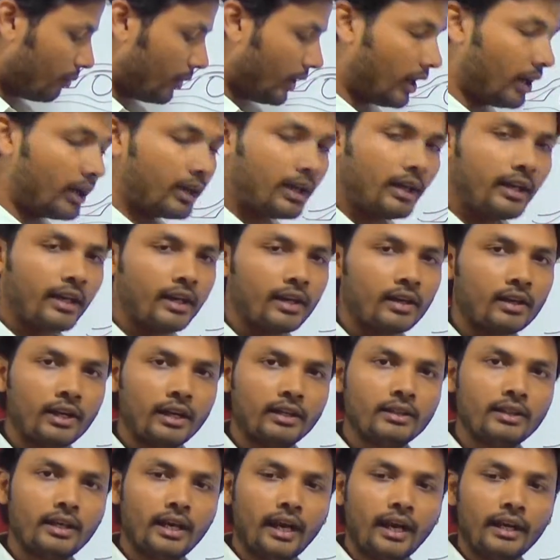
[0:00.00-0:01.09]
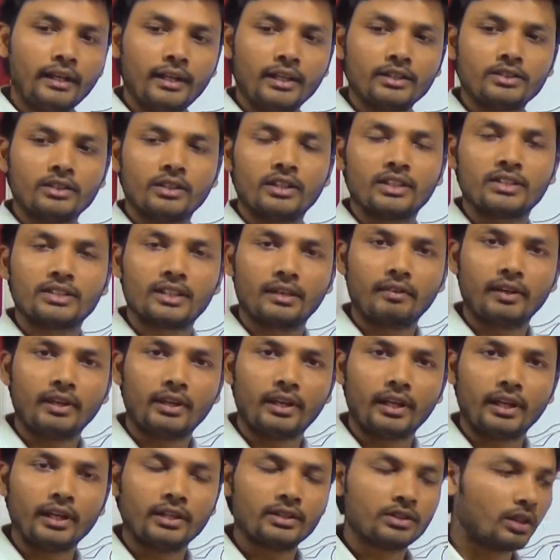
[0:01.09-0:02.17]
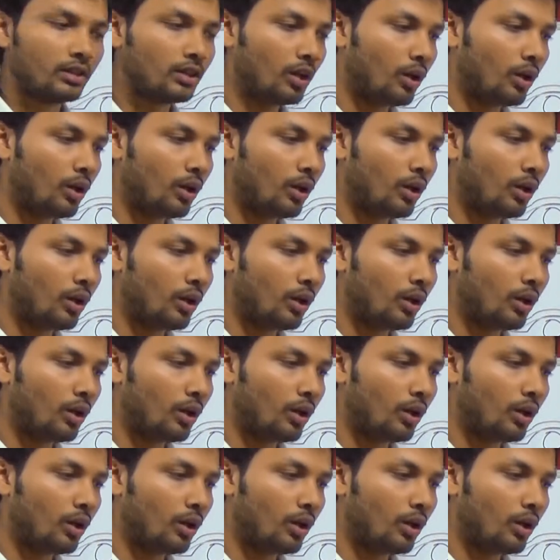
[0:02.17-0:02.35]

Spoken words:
earlier in the 80s and the 70s,